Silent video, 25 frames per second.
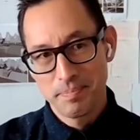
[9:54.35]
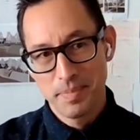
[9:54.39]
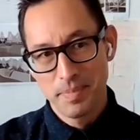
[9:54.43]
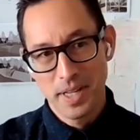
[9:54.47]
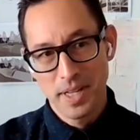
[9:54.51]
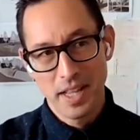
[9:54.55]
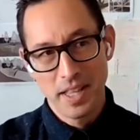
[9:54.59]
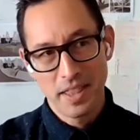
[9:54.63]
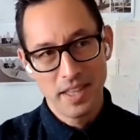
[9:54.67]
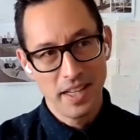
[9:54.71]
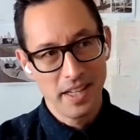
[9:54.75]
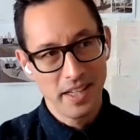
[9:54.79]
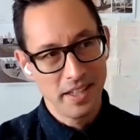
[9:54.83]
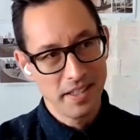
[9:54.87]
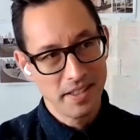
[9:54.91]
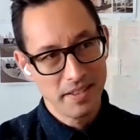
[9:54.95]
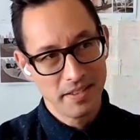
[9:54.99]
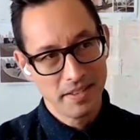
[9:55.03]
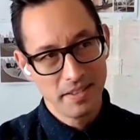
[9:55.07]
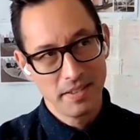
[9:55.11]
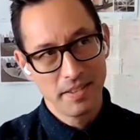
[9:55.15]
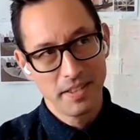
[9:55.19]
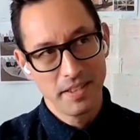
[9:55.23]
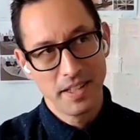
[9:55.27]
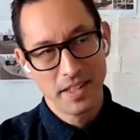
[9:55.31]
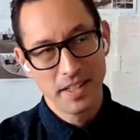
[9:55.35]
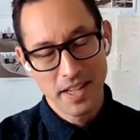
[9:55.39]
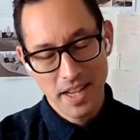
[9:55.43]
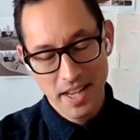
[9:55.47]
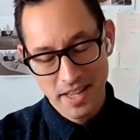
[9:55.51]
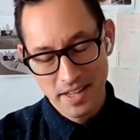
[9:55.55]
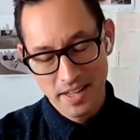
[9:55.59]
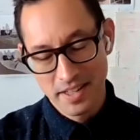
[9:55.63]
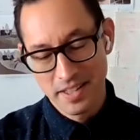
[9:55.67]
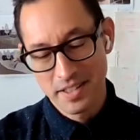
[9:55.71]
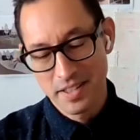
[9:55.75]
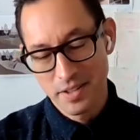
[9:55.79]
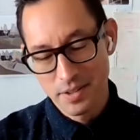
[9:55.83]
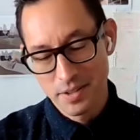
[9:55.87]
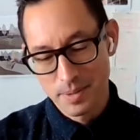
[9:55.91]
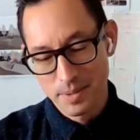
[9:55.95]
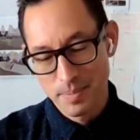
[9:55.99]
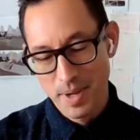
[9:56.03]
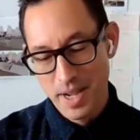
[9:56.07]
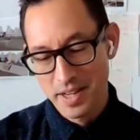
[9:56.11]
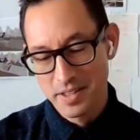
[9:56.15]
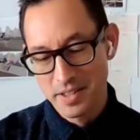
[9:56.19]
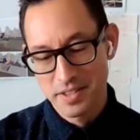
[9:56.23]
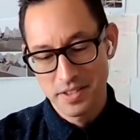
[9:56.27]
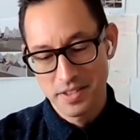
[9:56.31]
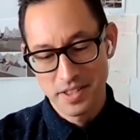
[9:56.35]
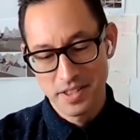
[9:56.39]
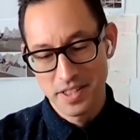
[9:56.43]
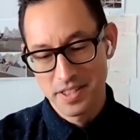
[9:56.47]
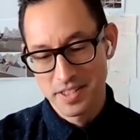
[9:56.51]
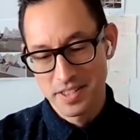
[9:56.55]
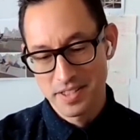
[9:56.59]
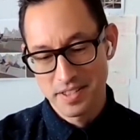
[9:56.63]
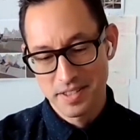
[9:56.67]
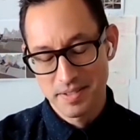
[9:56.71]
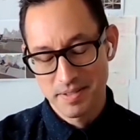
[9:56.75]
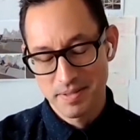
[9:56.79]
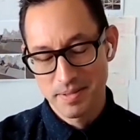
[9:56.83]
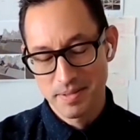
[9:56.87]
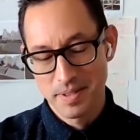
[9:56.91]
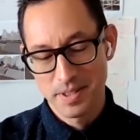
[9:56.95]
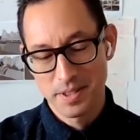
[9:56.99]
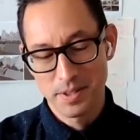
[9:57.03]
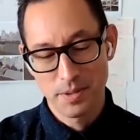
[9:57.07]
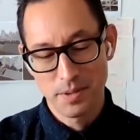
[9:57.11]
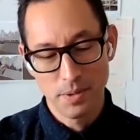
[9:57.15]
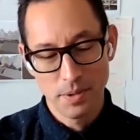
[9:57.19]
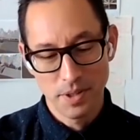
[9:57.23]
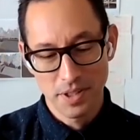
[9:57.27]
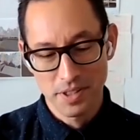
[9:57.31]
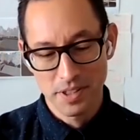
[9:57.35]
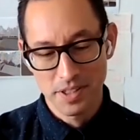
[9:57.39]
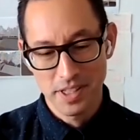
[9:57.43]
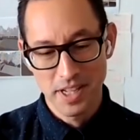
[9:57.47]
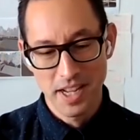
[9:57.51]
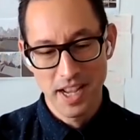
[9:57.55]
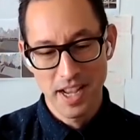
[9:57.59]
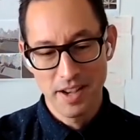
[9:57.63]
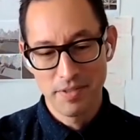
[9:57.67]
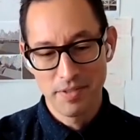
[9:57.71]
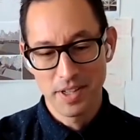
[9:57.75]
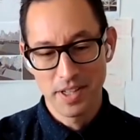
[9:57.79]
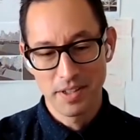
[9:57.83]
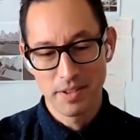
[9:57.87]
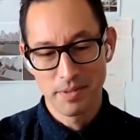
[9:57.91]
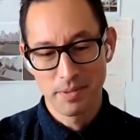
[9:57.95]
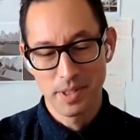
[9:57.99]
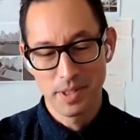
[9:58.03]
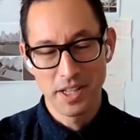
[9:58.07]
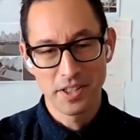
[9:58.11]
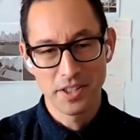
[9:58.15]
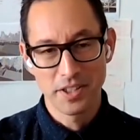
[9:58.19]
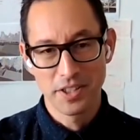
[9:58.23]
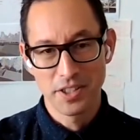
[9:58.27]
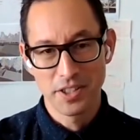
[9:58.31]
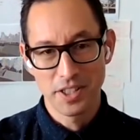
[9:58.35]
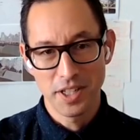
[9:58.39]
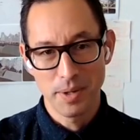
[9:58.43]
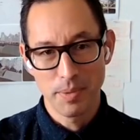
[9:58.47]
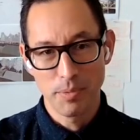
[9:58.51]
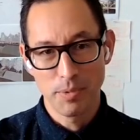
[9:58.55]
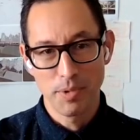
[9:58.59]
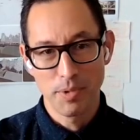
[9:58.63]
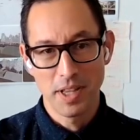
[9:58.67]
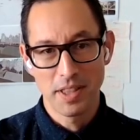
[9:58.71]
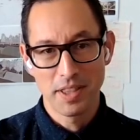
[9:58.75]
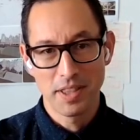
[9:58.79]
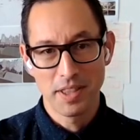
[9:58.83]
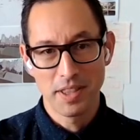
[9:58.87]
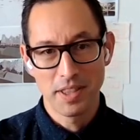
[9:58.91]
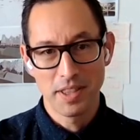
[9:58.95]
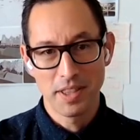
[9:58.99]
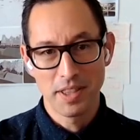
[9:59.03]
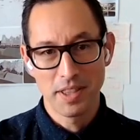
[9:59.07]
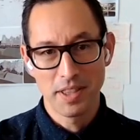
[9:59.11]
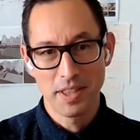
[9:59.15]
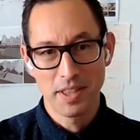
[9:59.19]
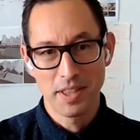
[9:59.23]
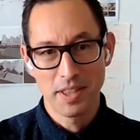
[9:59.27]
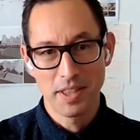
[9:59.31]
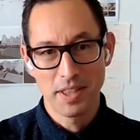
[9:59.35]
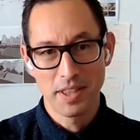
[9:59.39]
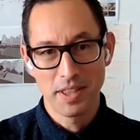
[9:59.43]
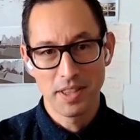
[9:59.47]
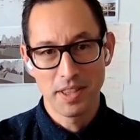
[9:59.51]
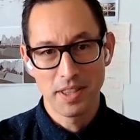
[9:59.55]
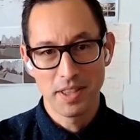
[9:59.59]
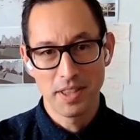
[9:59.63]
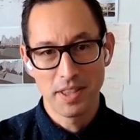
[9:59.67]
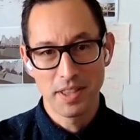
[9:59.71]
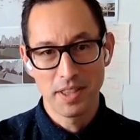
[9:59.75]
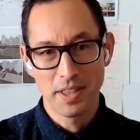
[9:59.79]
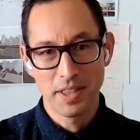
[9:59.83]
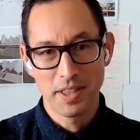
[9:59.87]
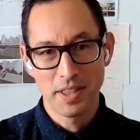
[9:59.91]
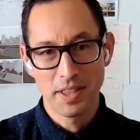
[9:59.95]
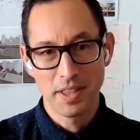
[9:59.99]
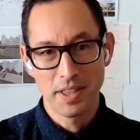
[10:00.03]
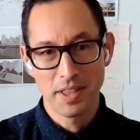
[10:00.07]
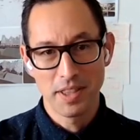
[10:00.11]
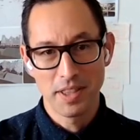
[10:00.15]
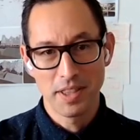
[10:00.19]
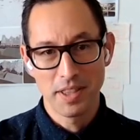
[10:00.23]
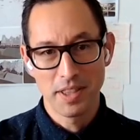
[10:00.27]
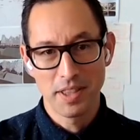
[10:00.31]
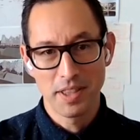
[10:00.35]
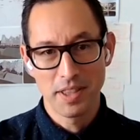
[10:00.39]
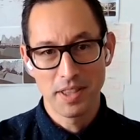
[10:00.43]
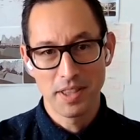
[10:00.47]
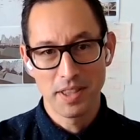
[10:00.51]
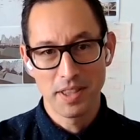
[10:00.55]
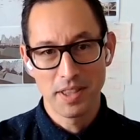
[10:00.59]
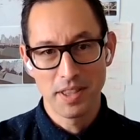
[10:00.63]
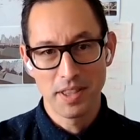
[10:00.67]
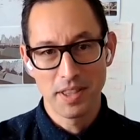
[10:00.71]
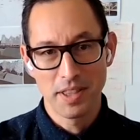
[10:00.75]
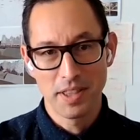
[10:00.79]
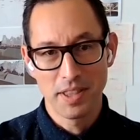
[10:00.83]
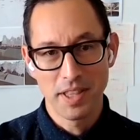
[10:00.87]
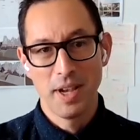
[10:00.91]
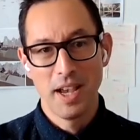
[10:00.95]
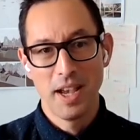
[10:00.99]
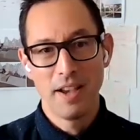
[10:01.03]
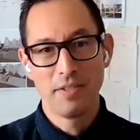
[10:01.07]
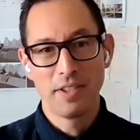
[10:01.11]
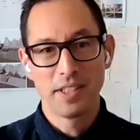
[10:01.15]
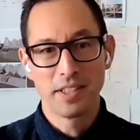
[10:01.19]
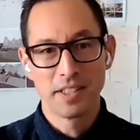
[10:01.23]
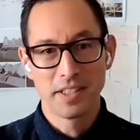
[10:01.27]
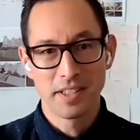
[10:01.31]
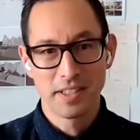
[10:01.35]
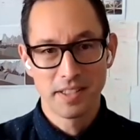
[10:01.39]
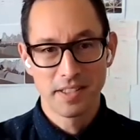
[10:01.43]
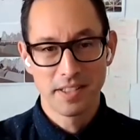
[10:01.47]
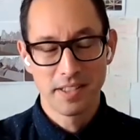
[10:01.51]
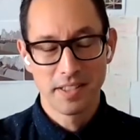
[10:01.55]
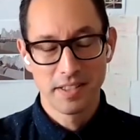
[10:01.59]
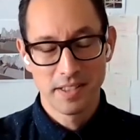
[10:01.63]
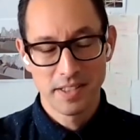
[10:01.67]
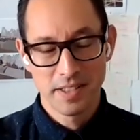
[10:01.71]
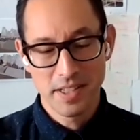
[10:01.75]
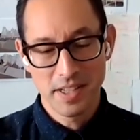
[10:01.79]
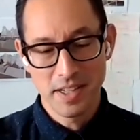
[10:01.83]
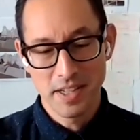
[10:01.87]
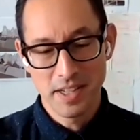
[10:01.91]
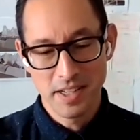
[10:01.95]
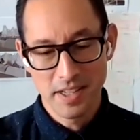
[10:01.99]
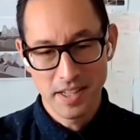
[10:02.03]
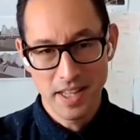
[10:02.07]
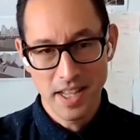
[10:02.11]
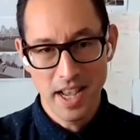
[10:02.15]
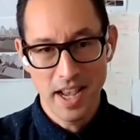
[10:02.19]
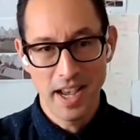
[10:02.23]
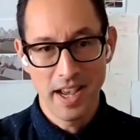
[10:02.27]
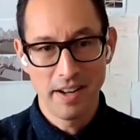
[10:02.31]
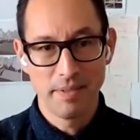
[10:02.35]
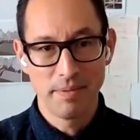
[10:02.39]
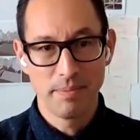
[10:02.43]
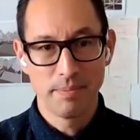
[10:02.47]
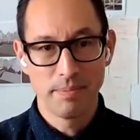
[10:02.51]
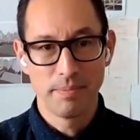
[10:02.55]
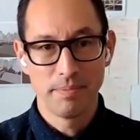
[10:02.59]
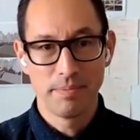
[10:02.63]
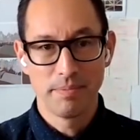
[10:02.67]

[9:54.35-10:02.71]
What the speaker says: But I think, again, it goes back to just historically having a relationship with Apple products, having seen that